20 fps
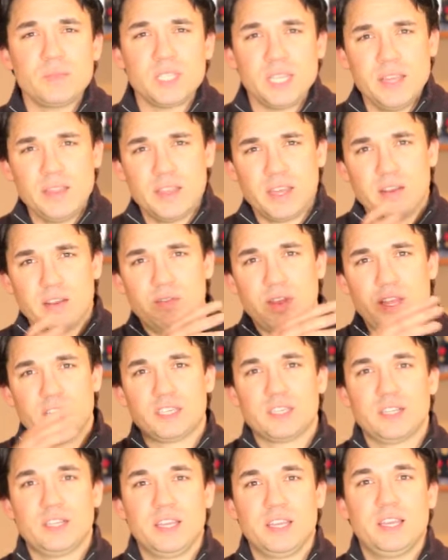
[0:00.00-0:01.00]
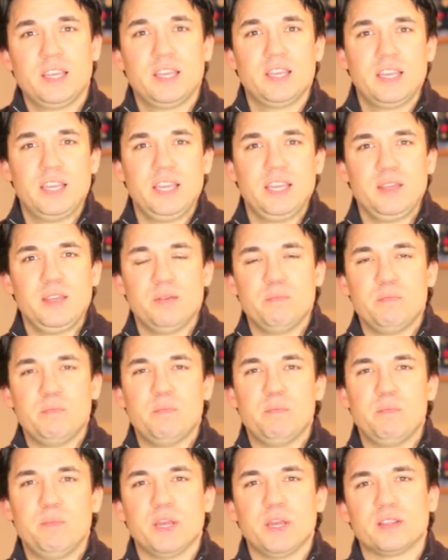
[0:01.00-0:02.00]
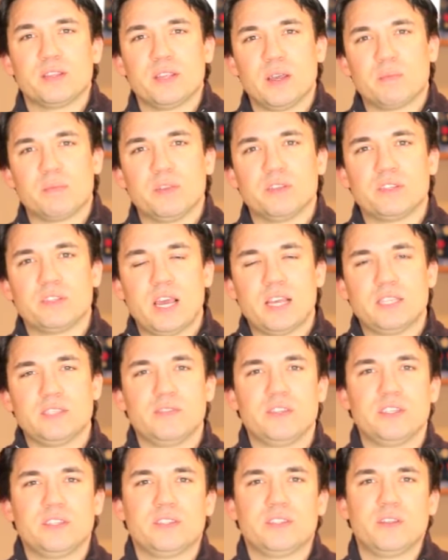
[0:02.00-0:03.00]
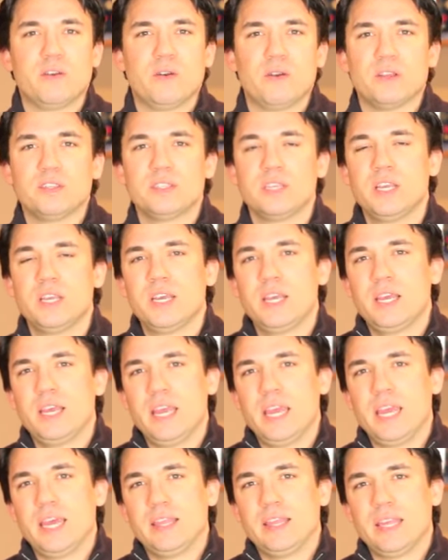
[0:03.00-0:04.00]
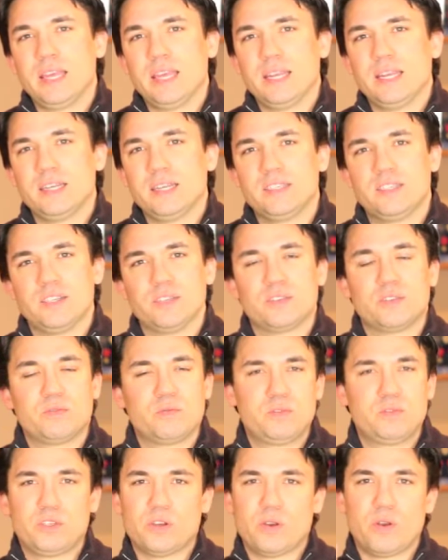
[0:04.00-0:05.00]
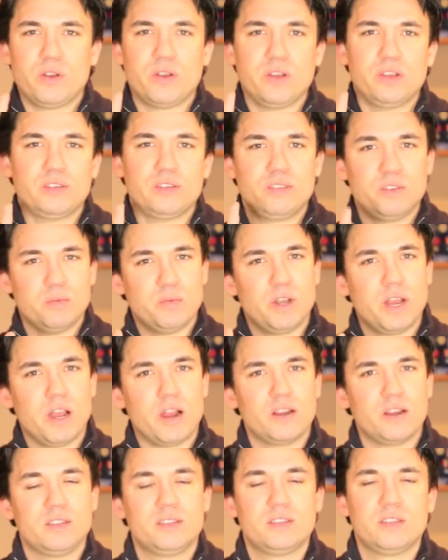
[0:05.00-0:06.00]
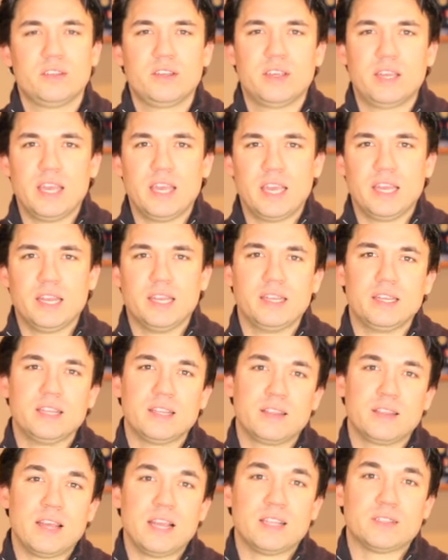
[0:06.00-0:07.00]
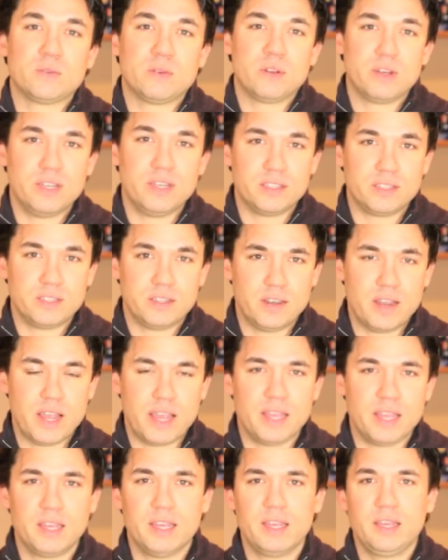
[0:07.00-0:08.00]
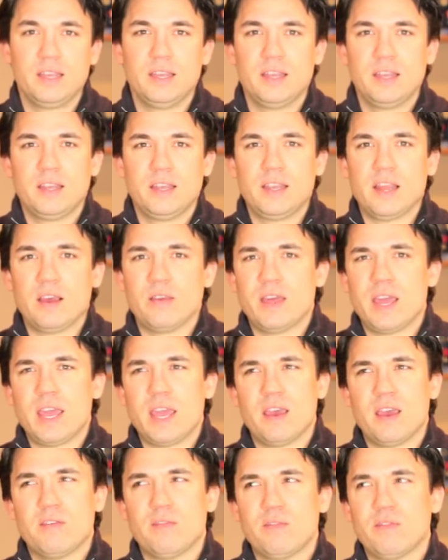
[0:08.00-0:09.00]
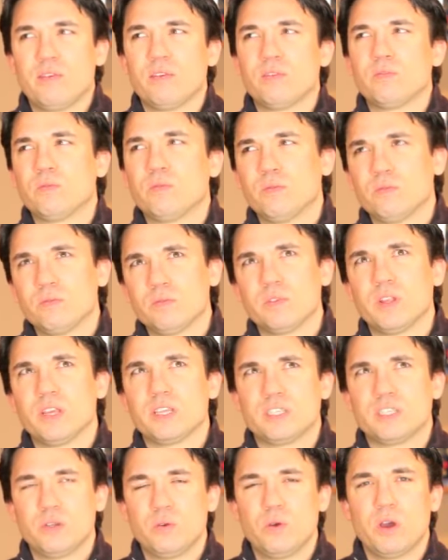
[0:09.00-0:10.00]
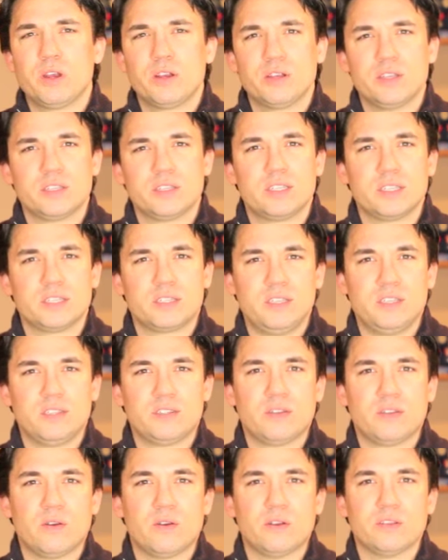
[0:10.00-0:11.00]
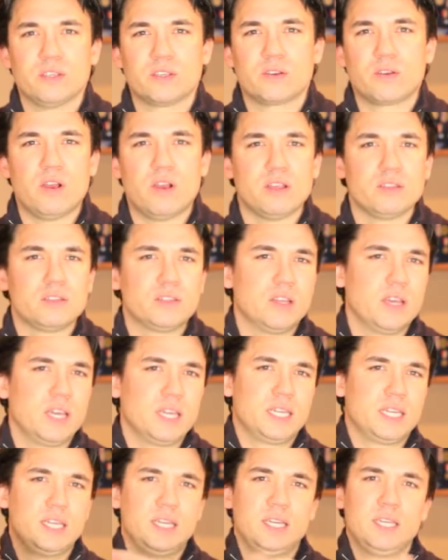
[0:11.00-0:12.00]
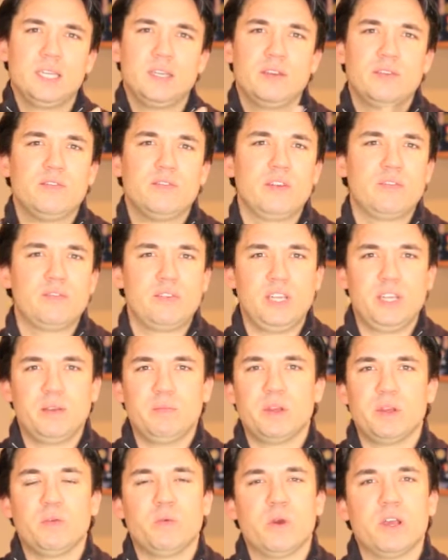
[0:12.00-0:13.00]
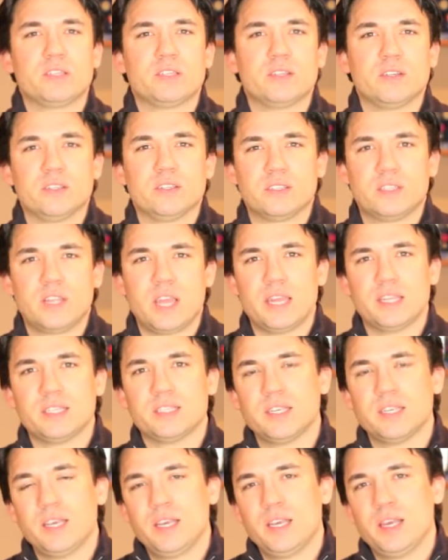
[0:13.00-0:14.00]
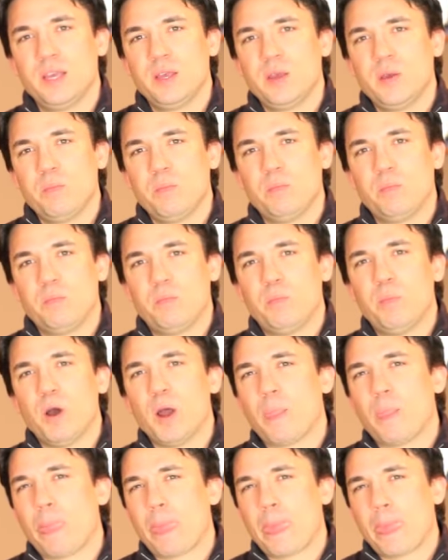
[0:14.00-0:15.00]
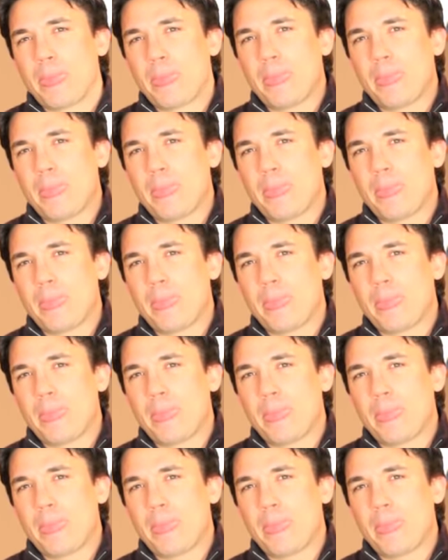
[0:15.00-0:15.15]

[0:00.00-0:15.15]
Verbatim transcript: and then eventually he built up the size of his stores and then just shortened it to Menards and that's what it is today. Now they have like 260 stores across like 15 Midwestern states. But